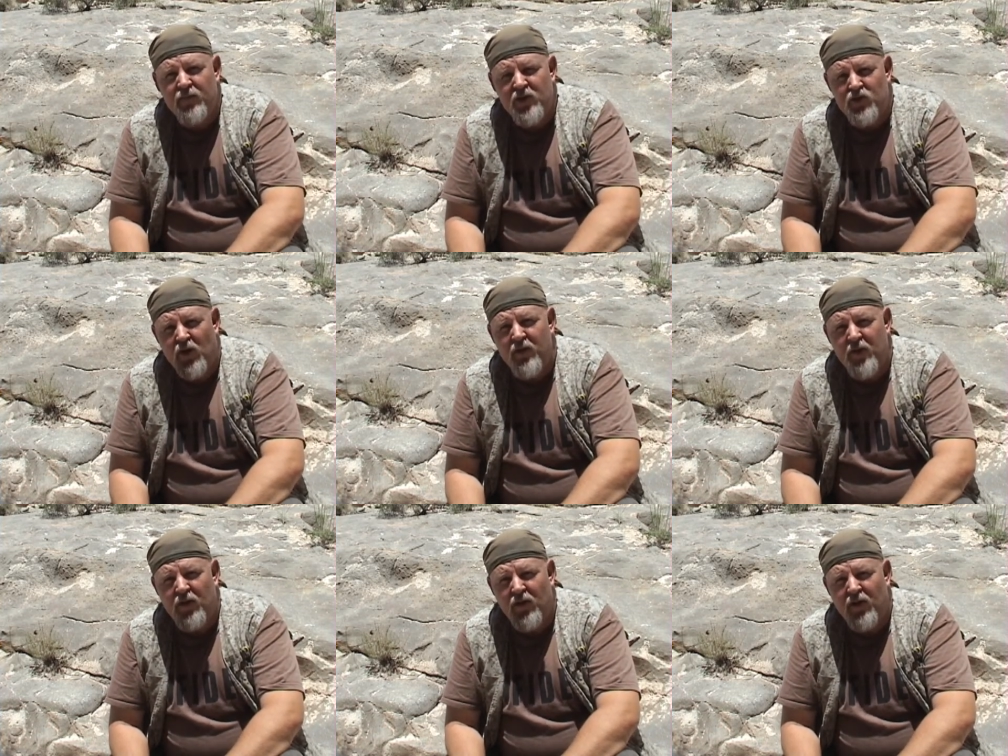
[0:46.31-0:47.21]
majority of
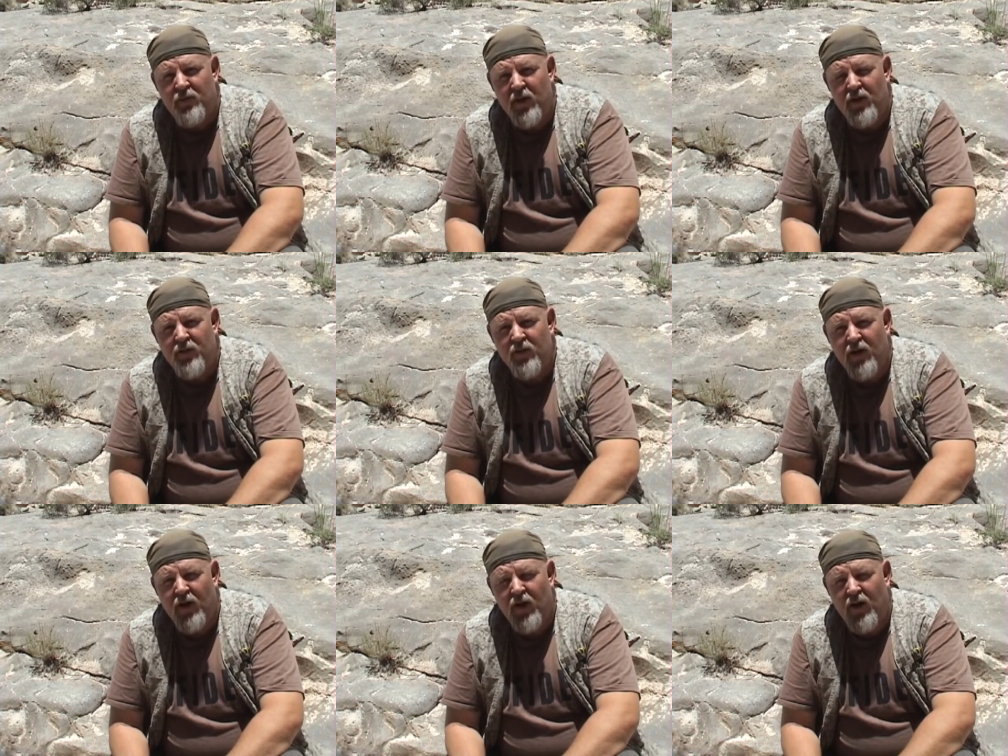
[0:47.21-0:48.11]
my career of my
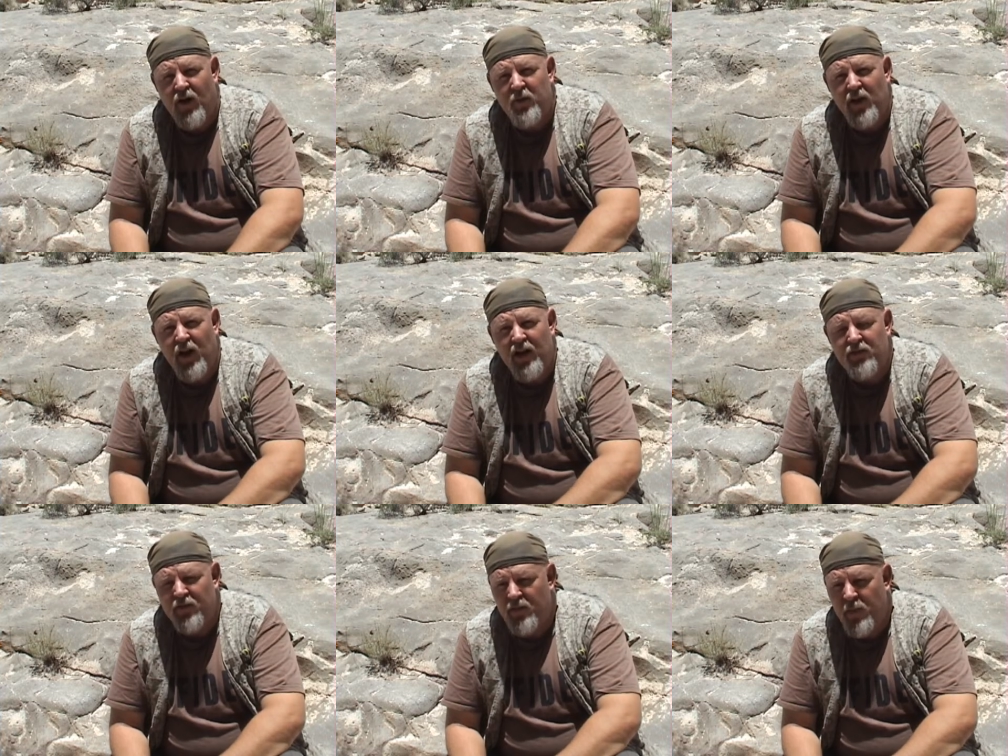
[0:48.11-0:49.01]
ar Army
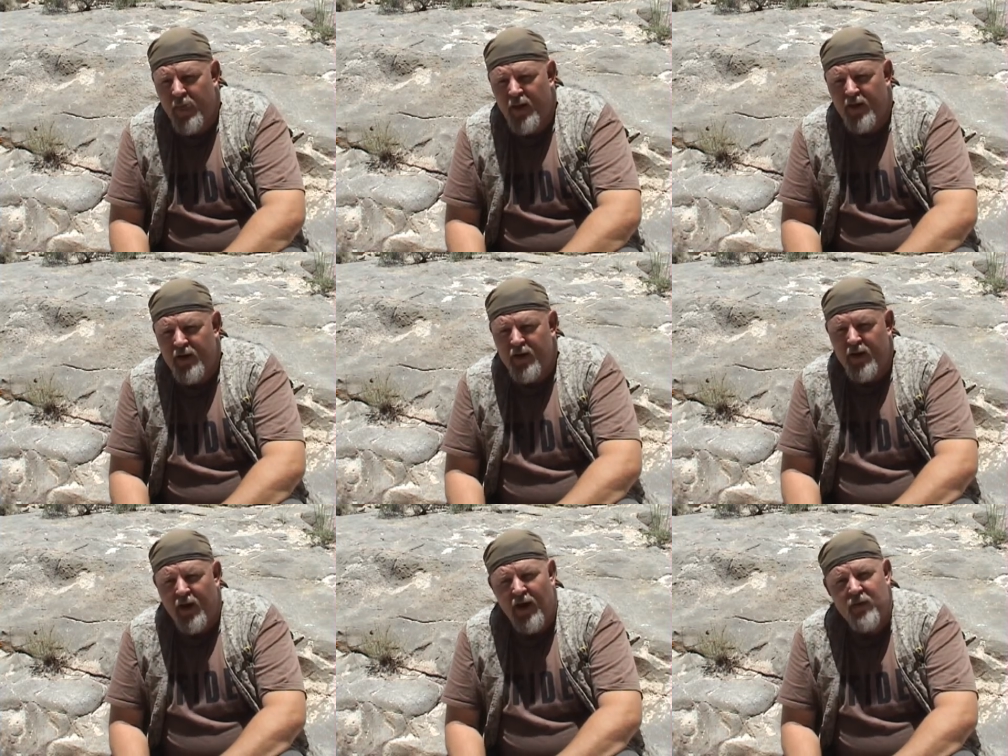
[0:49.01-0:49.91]
life.
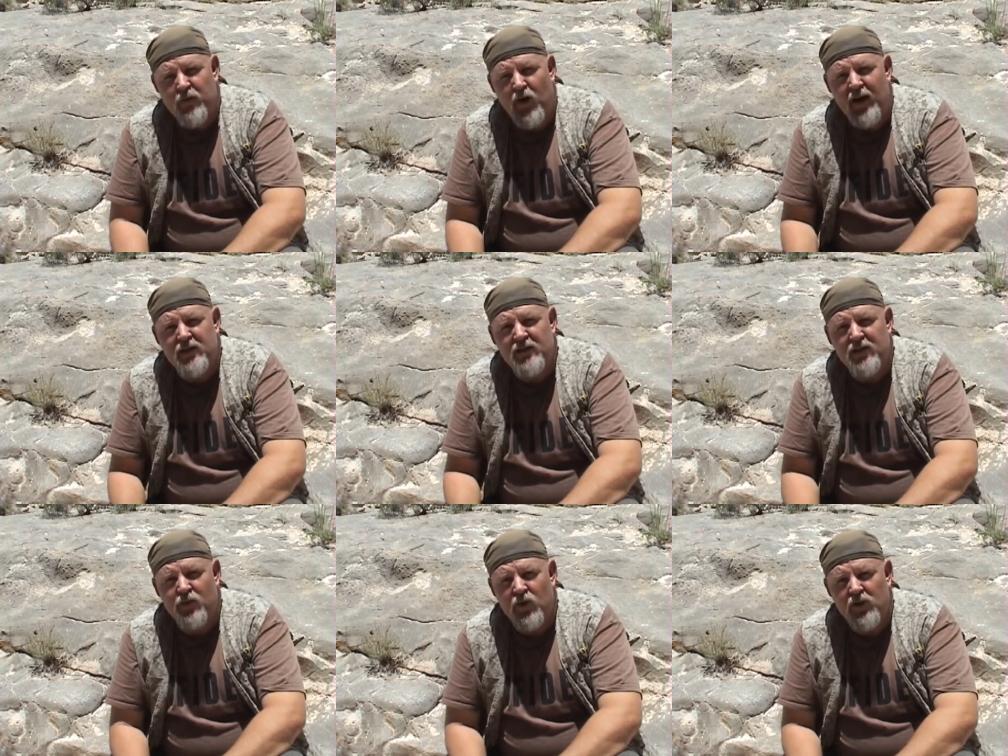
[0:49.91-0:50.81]
I've been
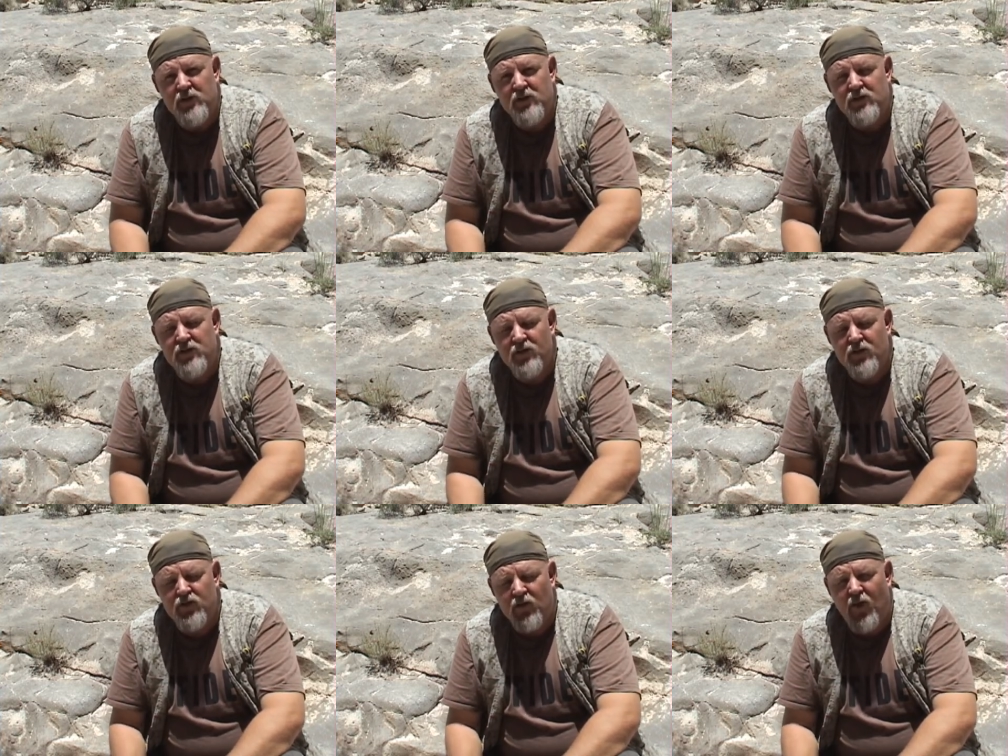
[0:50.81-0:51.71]
practicing wilderness
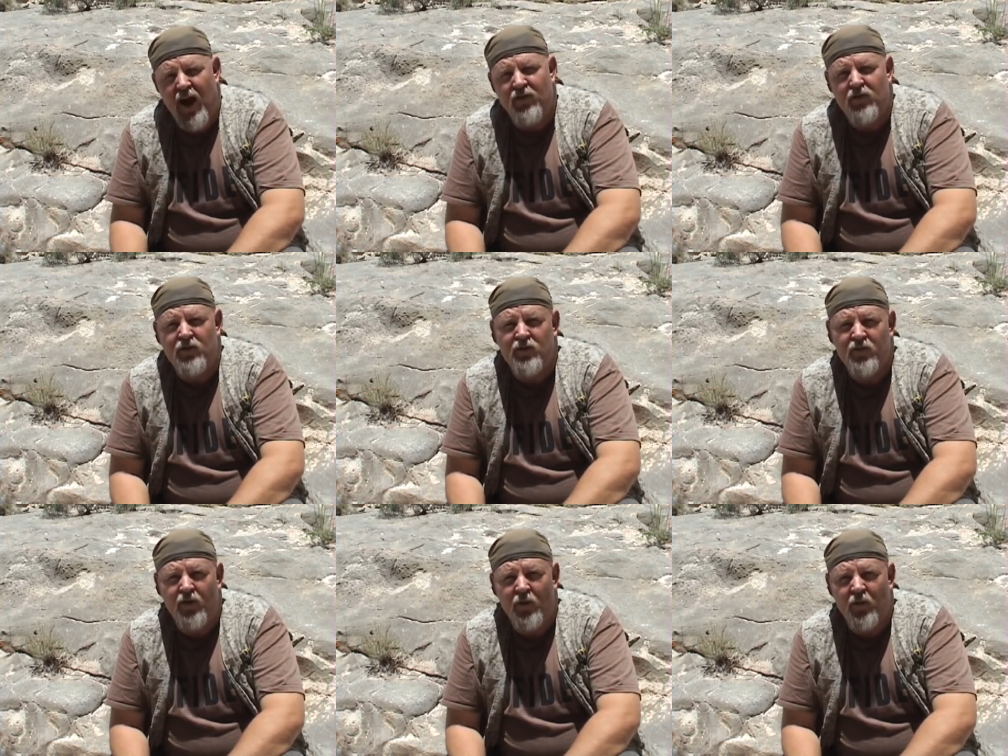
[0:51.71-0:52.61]
survival
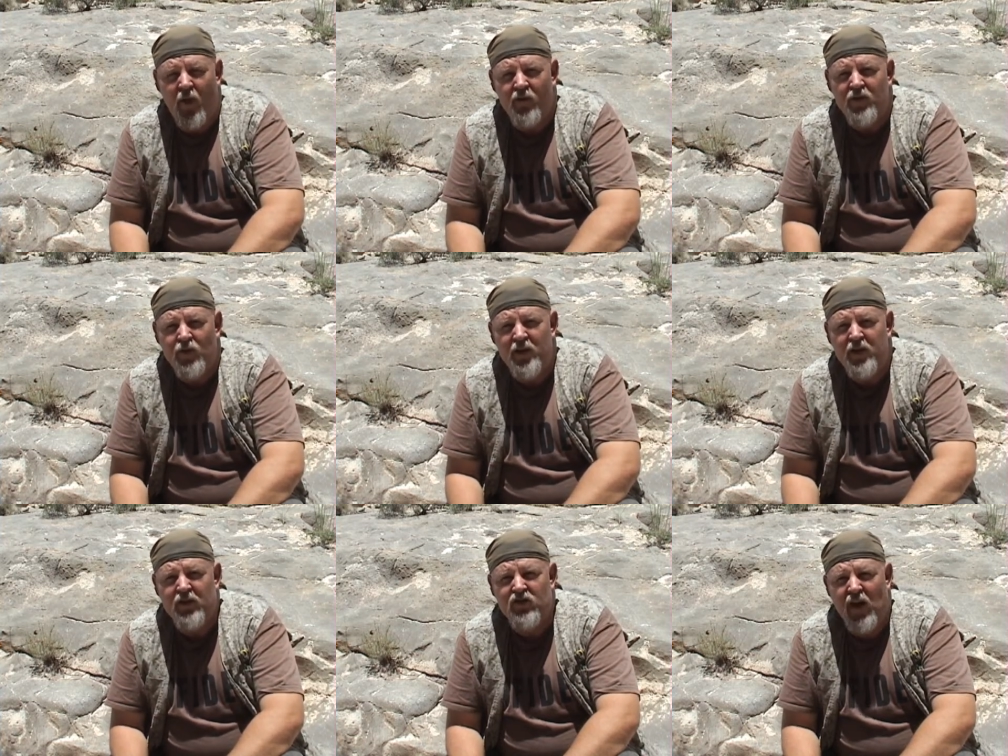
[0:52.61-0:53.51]
for over 20
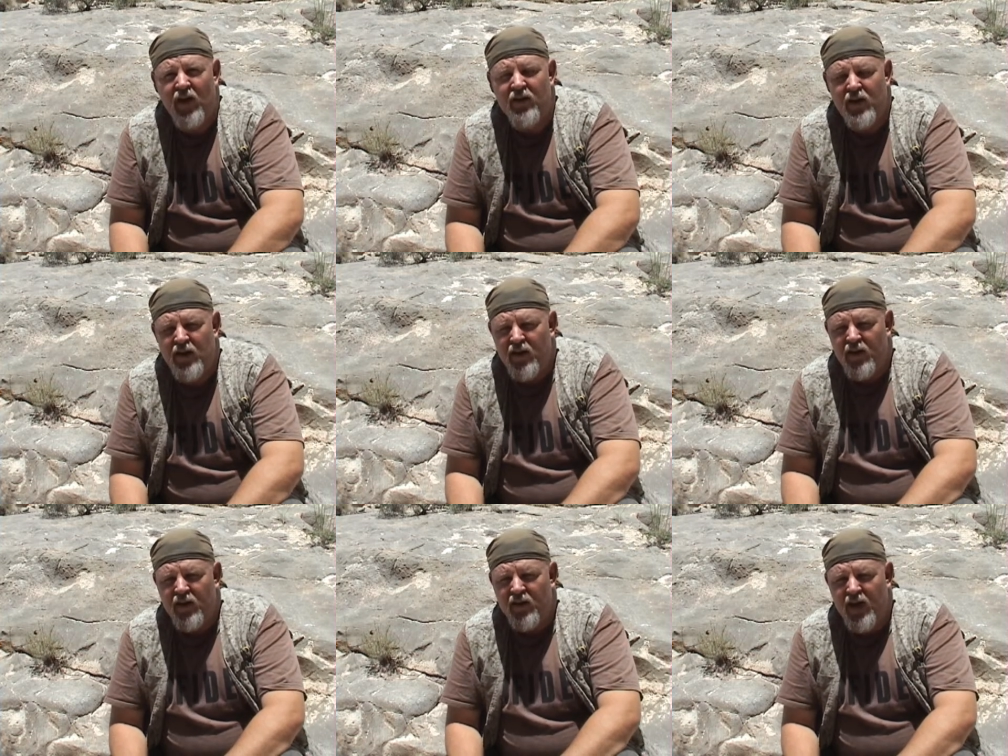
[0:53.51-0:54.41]
years now,
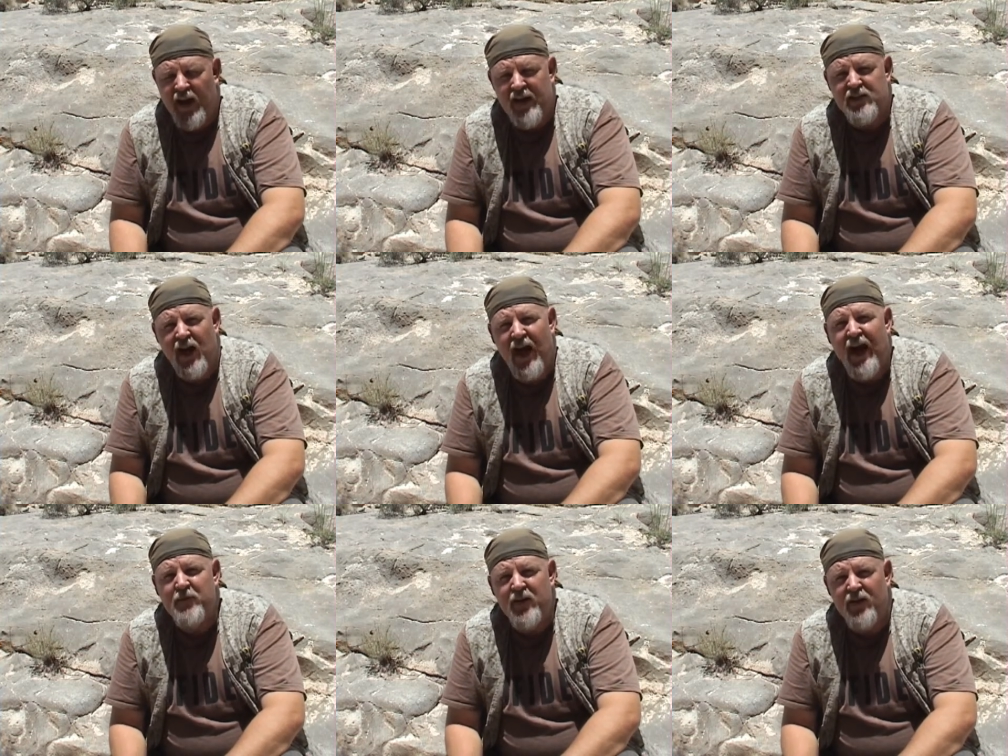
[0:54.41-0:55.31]
kind of as a
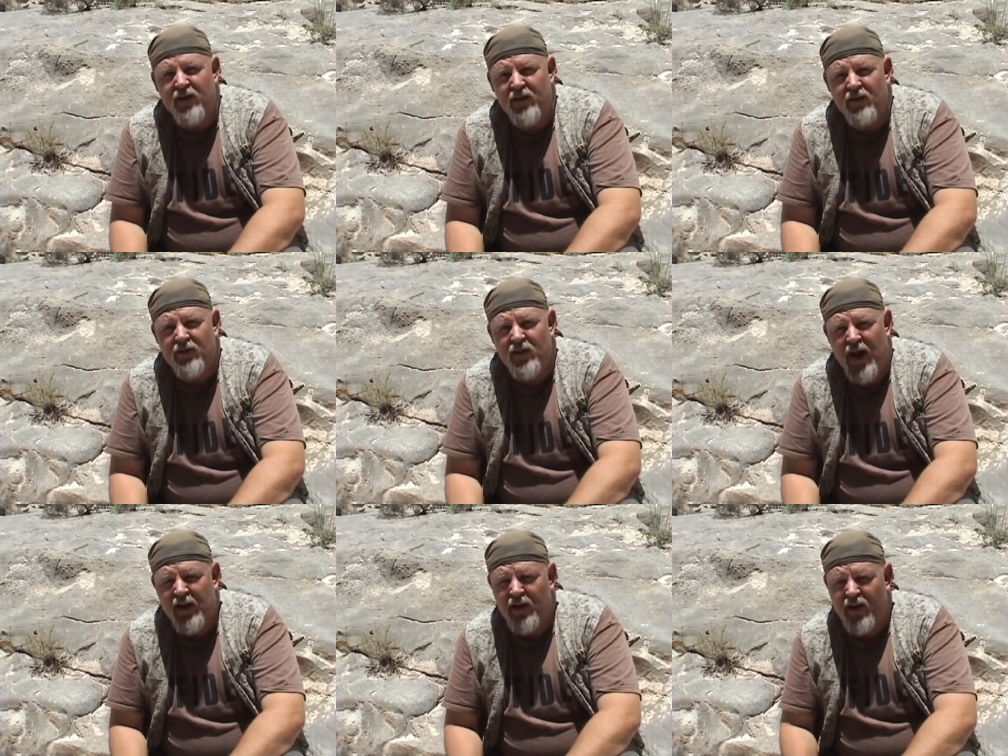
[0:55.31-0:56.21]
hobby and
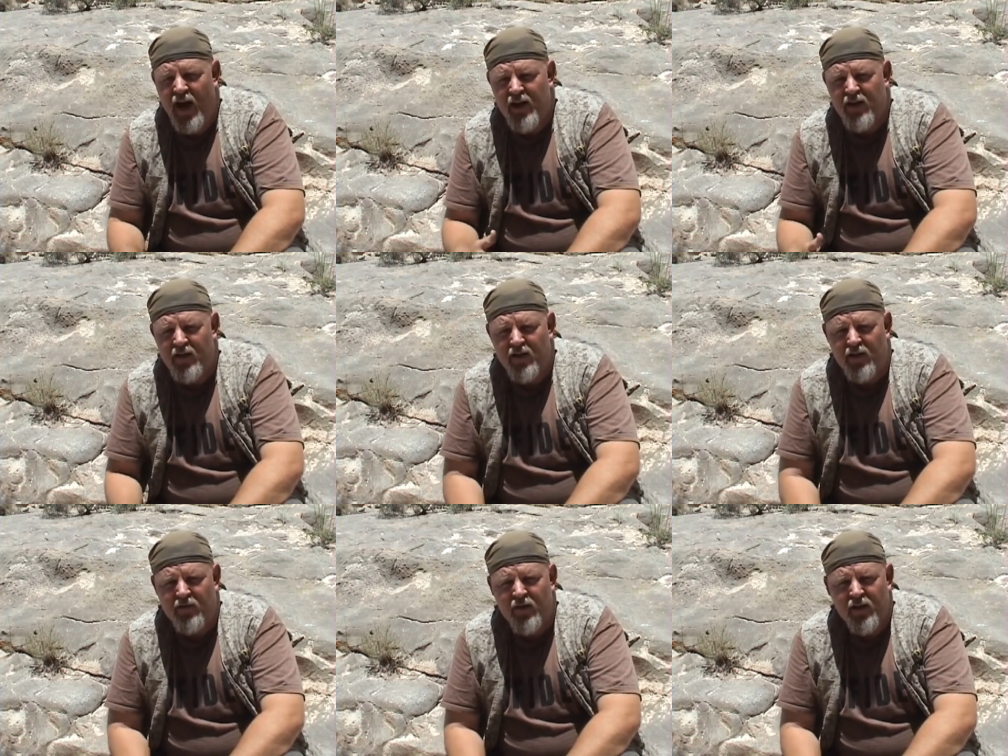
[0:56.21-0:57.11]
kind of kind of uh,